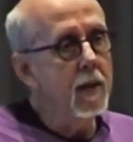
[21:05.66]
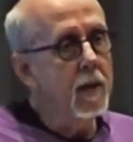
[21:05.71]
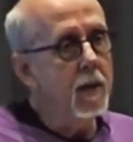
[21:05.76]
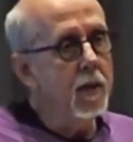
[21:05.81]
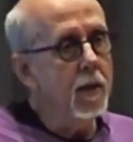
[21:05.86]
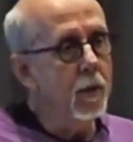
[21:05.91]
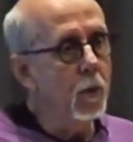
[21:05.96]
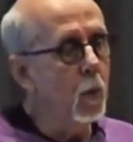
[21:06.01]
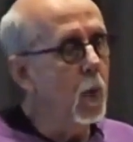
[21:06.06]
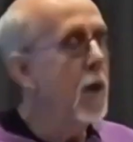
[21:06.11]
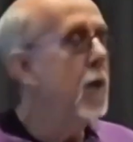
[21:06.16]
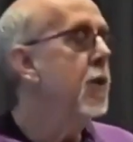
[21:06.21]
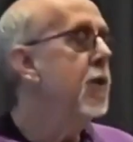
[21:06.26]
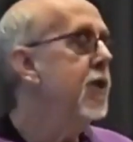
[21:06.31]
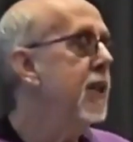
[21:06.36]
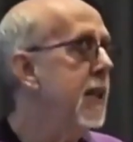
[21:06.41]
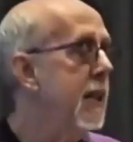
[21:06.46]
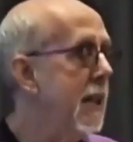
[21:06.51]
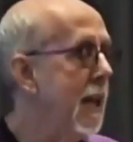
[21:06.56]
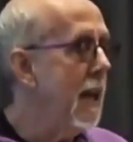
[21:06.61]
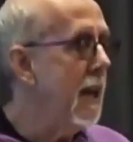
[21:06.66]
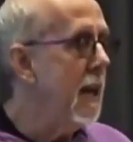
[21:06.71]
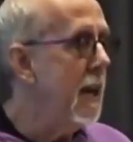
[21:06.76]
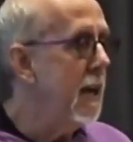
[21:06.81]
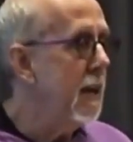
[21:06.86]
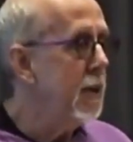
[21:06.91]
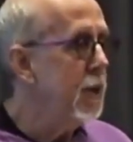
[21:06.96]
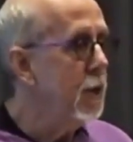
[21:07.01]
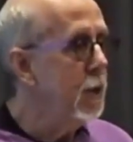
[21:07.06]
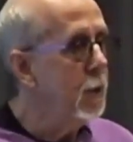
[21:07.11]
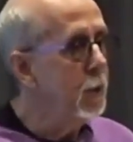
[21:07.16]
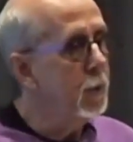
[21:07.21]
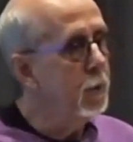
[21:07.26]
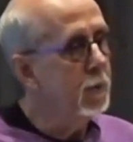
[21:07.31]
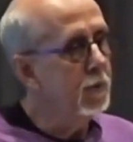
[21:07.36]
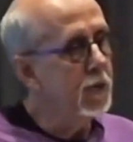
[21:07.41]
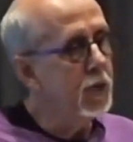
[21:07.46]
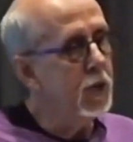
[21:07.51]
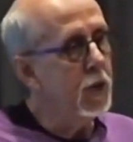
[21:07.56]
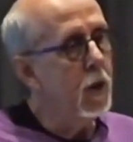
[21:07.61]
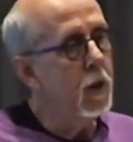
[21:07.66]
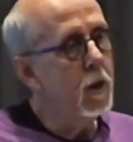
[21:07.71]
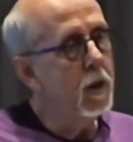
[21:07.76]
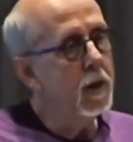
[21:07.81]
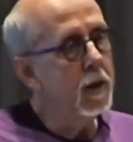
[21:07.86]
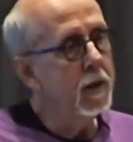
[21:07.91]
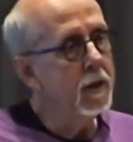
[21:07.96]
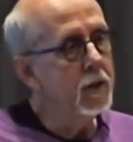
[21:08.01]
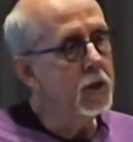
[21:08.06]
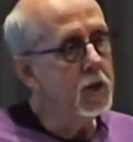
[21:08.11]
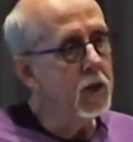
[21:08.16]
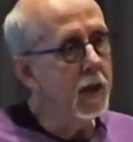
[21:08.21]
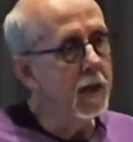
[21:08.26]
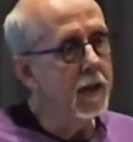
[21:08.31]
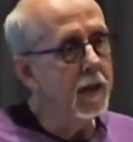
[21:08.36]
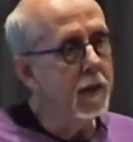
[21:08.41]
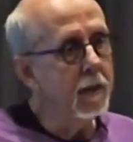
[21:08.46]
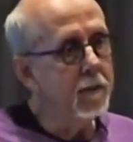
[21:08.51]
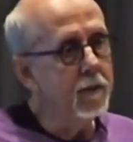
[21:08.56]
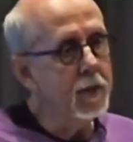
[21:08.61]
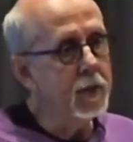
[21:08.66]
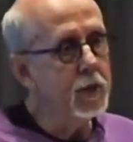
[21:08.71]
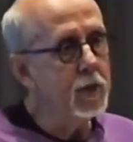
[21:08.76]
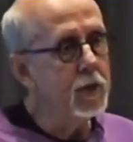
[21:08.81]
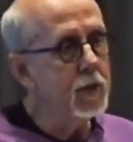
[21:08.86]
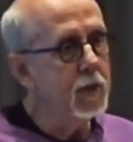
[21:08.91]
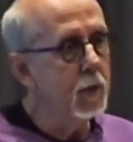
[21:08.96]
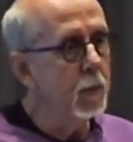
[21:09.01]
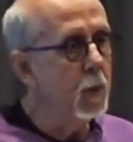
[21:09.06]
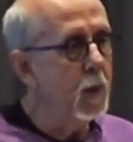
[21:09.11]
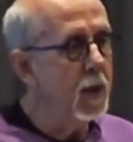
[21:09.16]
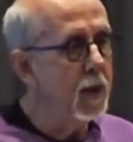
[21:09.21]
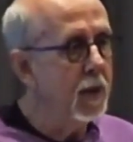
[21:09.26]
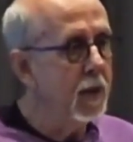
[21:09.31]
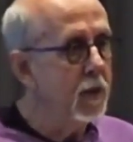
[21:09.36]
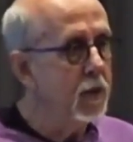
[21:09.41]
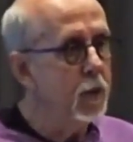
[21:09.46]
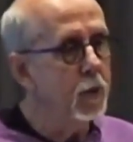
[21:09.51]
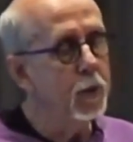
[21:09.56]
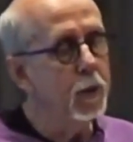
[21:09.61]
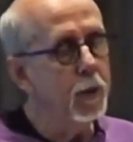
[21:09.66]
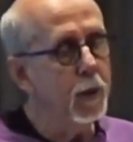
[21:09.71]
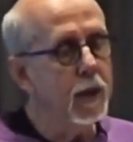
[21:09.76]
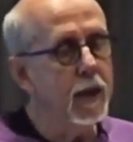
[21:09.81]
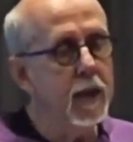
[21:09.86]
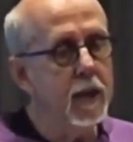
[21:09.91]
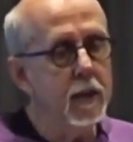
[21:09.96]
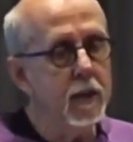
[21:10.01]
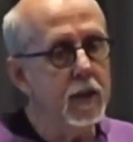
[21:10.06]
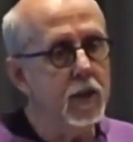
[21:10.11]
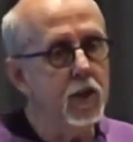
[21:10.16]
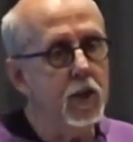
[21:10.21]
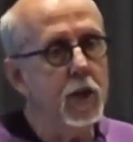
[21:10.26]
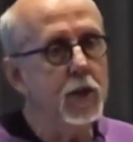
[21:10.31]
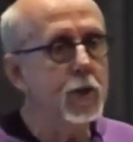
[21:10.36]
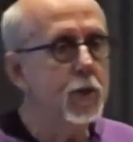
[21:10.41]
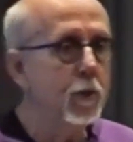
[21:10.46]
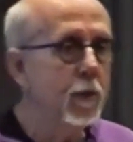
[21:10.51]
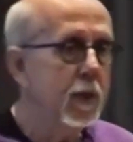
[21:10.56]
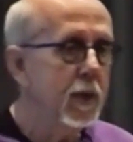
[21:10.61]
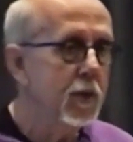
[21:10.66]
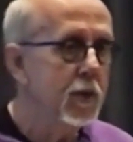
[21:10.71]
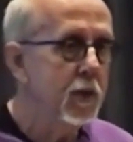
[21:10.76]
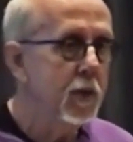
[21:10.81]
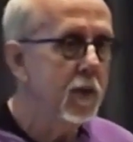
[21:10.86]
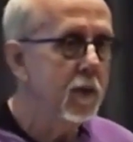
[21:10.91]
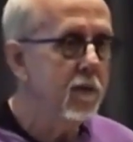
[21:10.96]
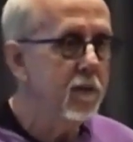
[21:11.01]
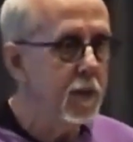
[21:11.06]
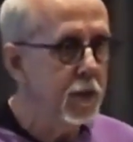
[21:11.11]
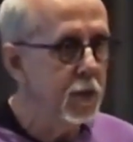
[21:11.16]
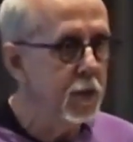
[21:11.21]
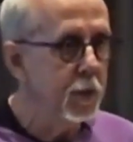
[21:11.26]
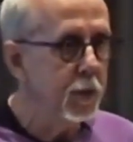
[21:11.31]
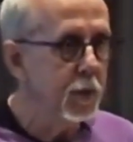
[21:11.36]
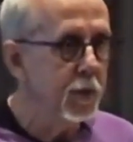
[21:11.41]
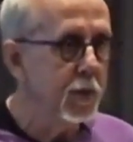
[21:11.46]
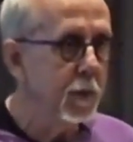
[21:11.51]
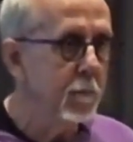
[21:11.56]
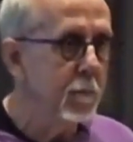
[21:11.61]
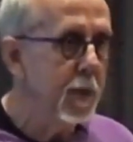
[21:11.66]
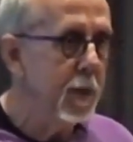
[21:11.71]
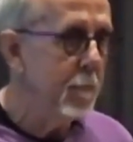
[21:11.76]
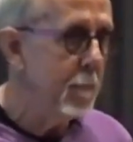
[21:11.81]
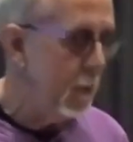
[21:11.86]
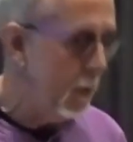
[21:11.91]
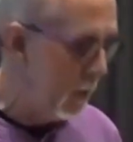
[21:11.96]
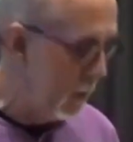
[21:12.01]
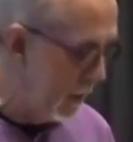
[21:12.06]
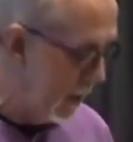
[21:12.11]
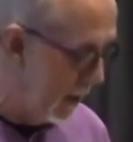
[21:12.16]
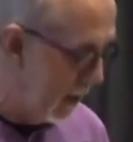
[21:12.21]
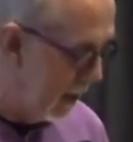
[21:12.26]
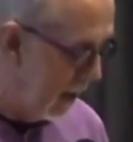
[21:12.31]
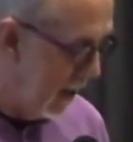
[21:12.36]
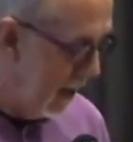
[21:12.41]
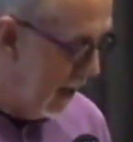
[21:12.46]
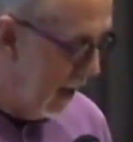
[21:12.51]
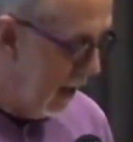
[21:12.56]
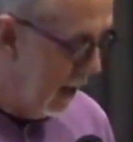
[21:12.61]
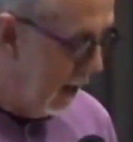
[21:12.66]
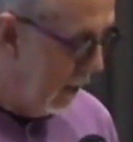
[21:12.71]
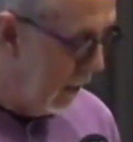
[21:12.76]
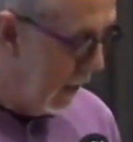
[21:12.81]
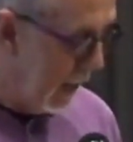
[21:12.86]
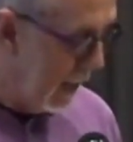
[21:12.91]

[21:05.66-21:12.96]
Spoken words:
the wealthy class, who saw it as like, this is a way to create industrious individuals and people, and we